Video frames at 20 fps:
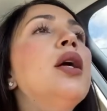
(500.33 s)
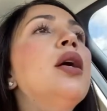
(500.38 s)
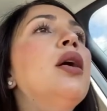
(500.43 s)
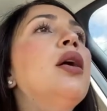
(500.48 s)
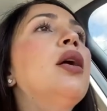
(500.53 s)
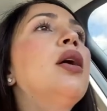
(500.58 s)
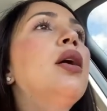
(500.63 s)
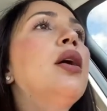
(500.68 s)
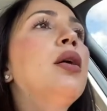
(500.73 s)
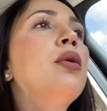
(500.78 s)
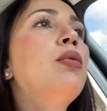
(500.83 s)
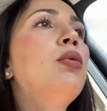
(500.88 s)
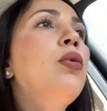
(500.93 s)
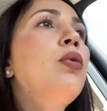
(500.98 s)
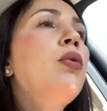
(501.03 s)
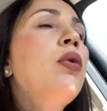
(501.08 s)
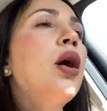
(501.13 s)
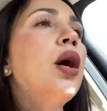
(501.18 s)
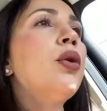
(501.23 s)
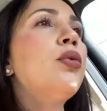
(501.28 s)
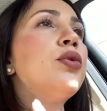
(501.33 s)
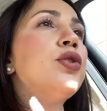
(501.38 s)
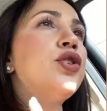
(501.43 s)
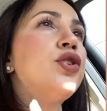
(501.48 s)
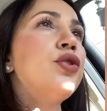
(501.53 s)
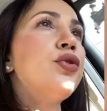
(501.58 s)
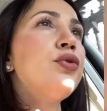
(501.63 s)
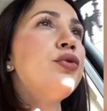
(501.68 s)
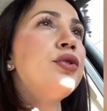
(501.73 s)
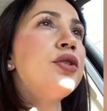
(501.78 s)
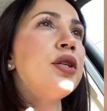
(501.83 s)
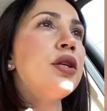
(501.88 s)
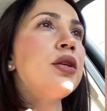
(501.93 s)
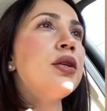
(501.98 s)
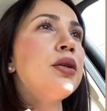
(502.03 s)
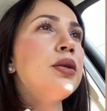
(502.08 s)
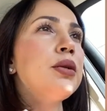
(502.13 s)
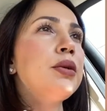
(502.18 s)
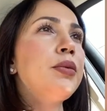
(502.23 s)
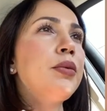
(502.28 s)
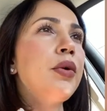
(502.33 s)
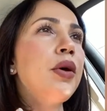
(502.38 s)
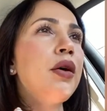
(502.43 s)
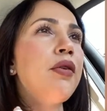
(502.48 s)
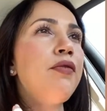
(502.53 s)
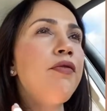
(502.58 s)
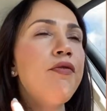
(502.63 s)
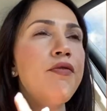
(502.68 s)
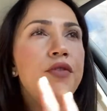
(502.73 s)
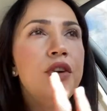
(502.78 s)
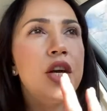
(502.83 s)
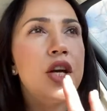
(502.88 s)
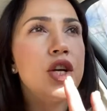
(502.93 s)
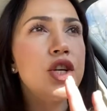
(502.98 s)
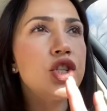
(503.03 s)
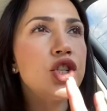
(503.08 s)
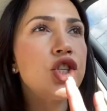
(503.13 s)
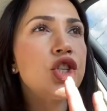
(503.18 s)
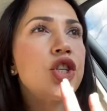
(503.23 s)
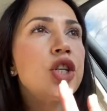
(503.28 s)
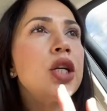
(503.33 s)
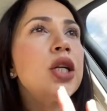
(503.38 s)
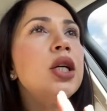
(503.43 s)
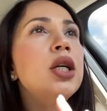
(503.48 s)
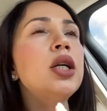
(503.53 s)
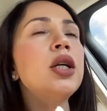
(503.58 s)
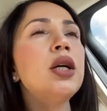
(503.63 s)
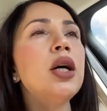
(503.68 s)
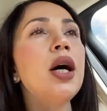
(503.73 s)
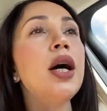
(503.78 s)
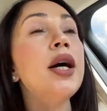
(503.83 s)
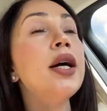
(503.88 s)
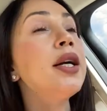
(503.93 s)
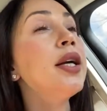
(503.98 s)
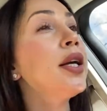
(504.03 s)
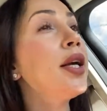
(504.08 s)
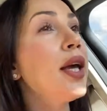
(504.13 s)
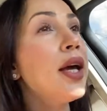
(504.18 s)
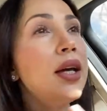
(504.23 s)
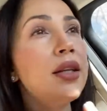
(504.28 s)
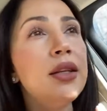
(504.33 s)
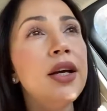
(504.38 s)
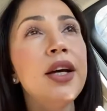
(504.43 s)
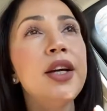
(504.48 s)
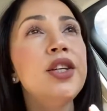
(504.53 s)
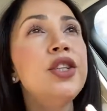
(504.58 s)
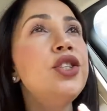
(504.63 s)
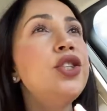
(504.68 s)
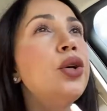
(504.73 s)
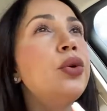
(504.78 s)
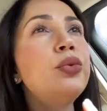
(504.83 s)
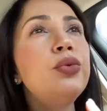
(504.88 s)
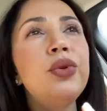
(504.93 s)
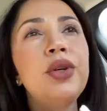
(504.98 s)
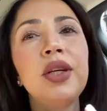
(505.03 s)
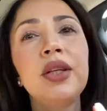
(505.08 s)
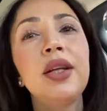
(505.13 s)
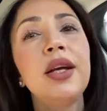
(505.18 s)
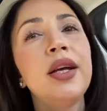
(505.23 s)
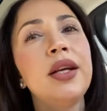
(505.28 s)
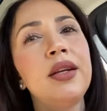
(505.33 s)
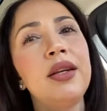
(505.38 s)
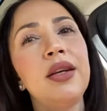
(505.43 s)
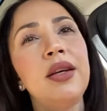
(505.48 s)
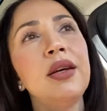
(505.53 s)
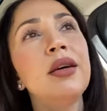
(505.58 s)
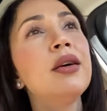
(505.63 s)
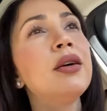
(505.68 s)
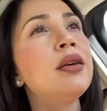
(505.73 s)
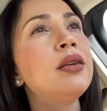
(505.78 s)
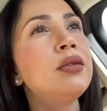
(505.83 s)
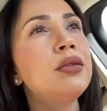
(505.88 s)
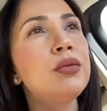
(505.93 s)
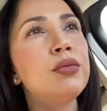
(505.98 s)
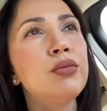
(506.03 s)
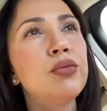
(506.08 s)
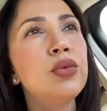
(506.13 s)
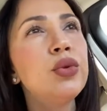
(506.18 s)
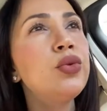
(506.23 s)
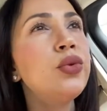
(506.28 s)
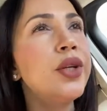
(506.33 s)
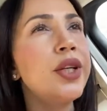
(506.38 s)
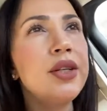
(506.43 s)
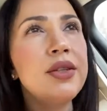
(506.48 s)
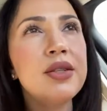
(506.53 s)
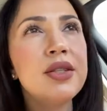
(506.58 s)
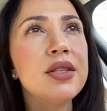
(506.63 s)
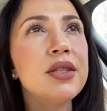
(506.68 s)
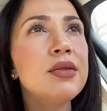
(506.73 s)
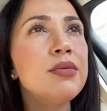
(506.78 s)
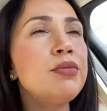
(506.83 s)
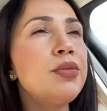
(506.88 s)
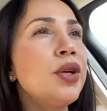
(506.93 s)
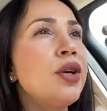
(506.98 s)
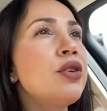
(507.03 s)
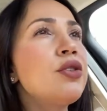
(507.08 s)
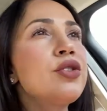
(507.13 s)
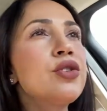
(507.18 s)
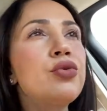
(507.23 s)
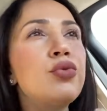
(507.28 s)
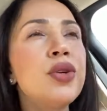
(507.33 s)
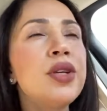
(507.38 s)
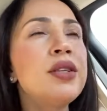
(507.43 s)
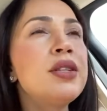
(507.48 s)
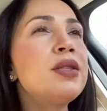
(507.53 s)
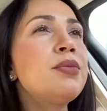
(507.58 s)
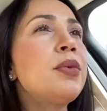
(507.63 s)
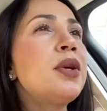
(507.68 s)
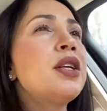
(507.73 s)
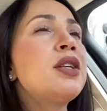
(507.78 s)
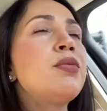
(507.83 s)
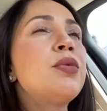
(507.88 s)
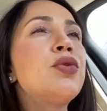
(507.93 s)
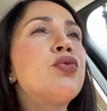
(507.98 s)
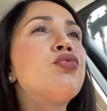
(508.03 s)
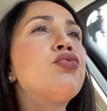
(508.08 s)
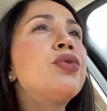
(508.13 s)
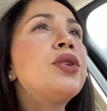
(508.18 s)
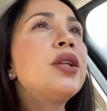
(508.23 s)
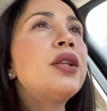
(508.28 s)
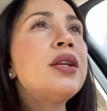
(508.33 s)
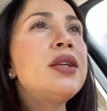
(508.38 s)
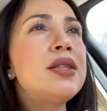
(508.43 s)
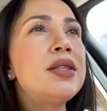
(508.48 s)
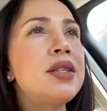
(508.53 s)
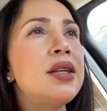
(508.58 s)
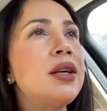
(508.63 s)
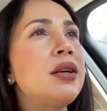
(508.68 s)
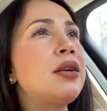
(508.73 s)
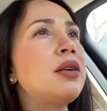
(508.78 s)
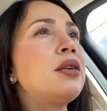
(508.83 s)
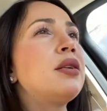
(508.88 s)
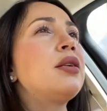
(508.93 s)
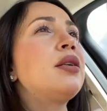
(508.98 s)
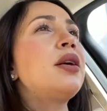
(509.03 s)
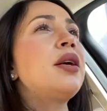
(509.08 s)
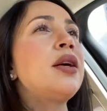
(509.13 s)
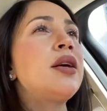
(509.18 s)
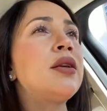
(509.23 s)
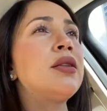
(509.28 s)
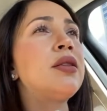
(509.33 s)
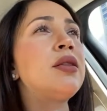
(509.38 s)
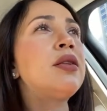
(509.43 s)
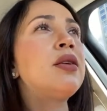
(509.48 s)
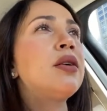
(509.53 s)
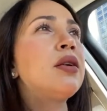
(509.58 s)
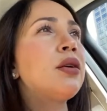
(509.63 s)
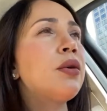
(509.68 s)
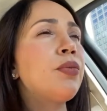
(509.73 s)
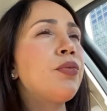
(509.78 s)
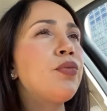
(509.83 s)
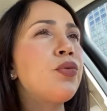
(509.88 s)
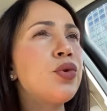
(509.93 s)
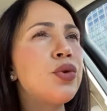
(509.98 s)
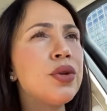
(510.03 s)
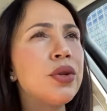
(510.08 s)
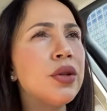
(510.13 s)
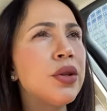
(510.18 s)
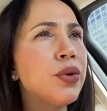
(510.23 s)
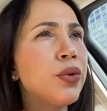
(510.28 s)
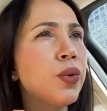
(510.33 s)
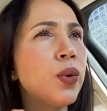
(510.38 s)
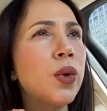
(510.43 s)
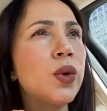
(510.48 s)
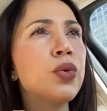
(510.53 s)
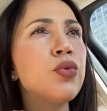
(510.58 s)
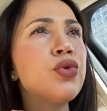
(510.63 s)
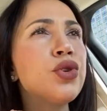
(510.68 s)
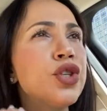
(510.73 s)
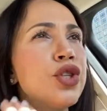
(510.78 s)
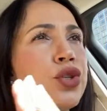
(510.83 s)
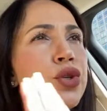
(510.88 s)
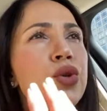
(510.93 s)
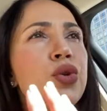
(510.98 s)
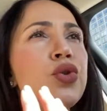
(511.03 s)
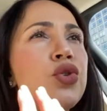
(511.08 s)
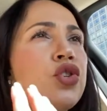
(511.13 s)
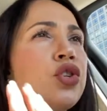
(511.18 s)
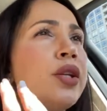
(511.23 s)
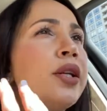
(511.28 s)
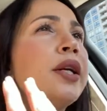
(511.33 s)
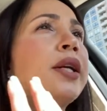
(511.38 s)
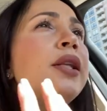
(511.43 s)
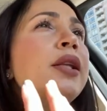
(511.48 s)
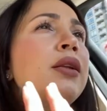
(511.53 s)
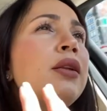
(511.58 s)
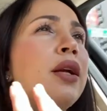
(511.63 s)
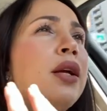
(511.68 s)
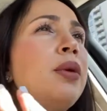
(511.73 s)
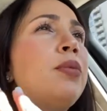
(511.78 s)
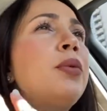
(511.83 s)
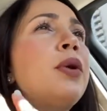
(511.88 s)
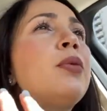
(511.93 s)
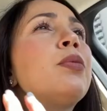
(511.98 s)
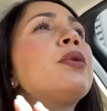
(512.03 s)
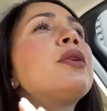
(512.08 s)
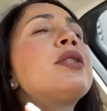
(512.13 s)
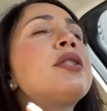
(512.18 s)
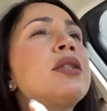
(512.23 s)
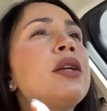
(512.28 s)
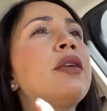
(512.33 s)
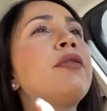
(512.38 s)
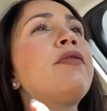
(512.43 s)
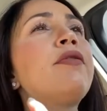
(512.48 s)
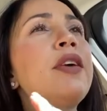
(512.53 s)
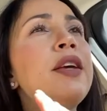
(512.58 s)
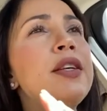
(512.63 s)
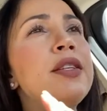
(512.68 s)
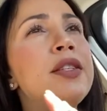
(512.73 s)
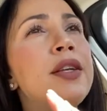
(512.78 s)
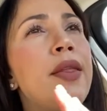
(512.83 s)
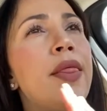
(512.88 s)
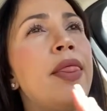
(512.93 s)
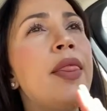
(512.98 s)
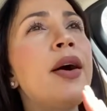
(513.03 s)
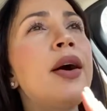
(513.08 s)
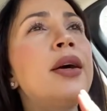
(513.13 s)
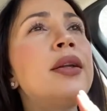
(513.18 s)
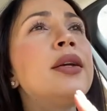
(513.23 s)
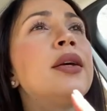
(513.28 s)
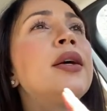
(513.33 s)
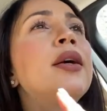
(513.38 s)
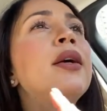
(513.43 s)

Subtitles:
Or I would choose a fish. Again, I don't eat any greens, because greens make me really sick. And the little research lately, like people start facing that